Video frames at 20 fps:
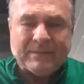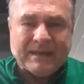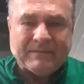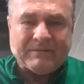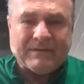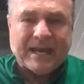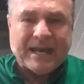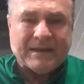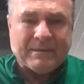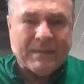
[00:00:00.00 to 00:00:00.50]

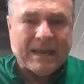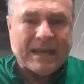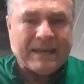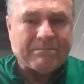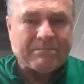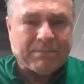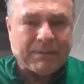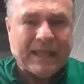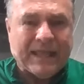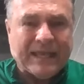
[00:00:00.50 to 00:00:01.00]
They've got to make
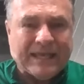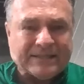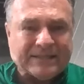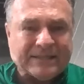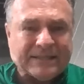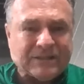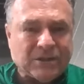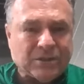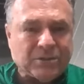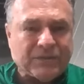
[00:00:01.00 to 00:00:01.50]

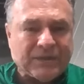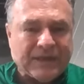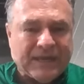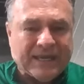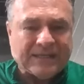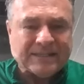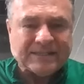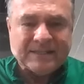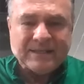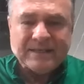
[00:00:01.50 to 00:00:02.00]
plays and do
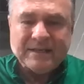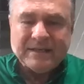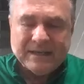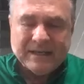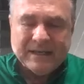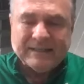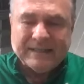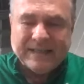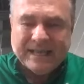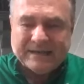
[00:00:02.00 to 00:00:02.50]
things
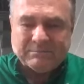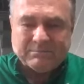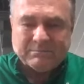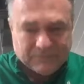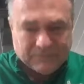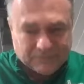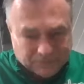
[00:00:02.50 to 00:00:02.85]
that